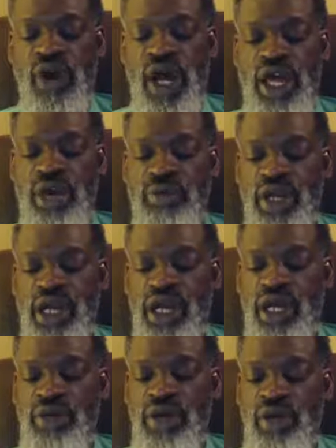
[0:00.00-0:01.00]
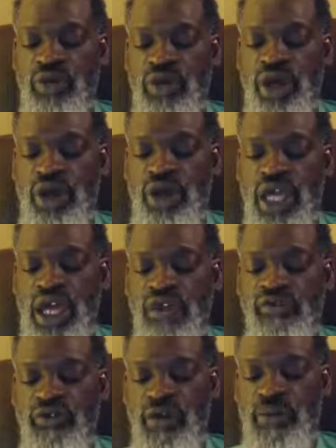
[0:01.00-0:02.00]
am loved and well cared for
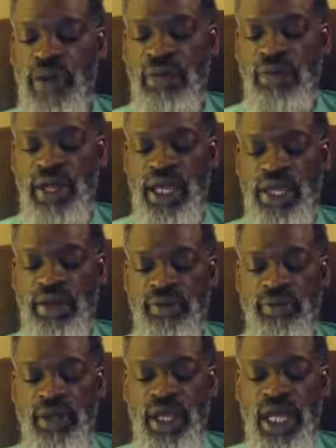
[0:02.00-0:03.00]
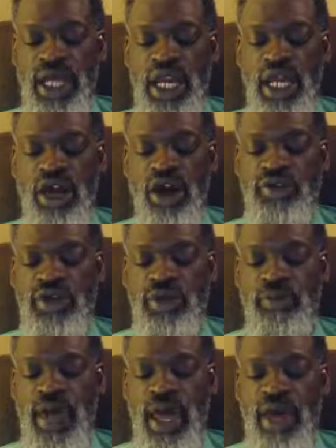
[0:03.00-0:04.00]
by men, and they often
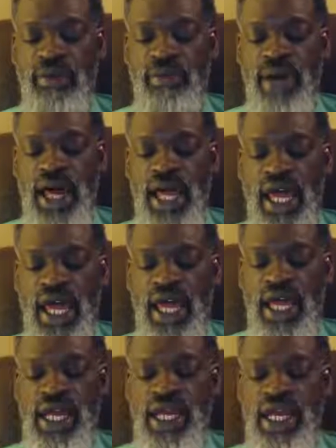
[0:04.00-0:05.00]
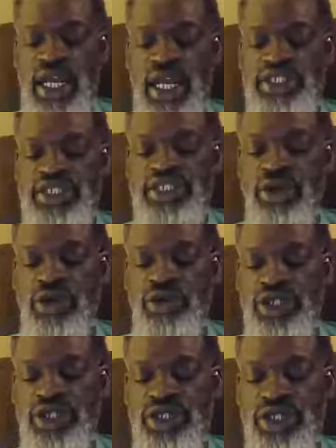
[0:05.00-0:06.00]
pat my head and shoulders.
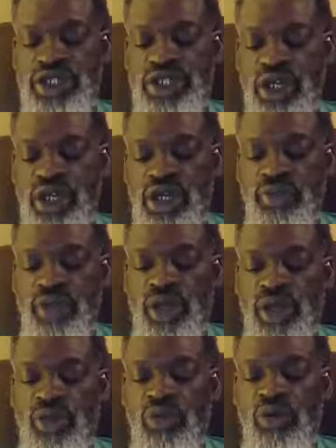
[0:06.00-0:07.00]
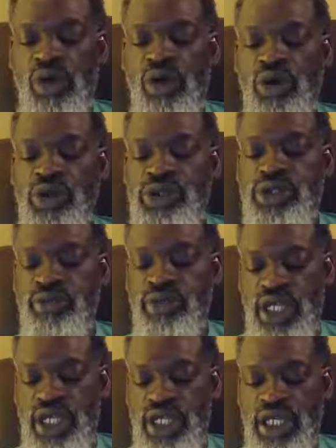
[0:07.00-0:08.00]
Woe's me,
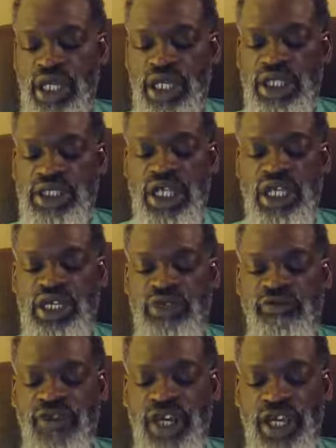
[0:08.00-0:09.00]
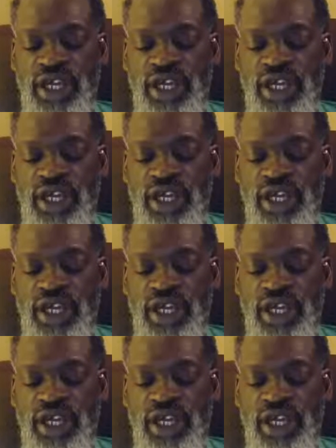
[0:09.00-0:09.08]
said the flea.